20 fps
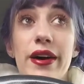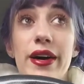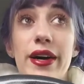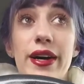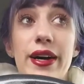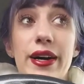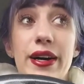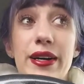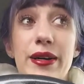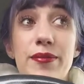
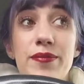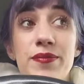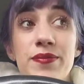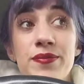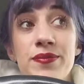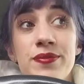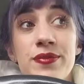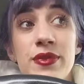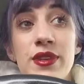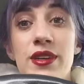
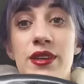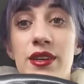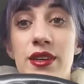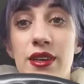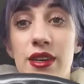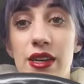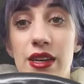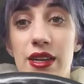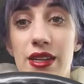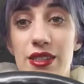
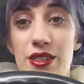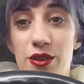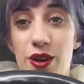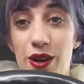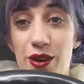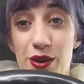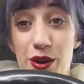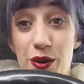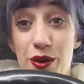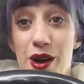So
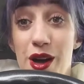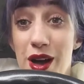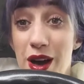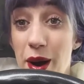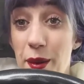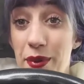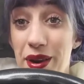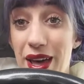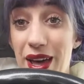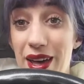I don't know.
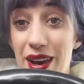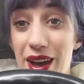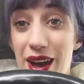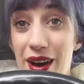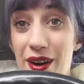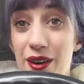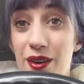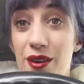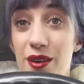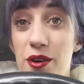I'm gonna head
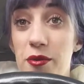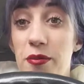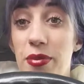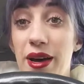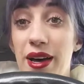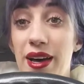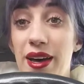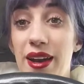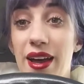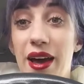out,
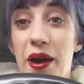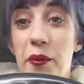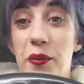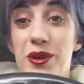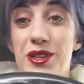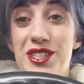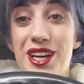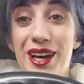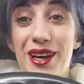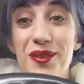but I
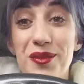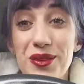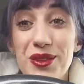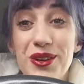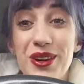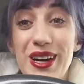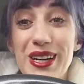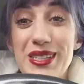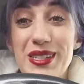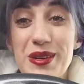will check in with
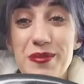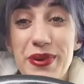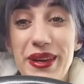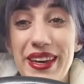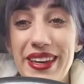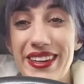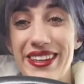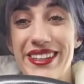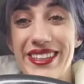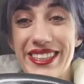you guys in a
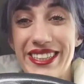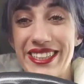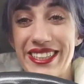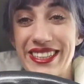bit.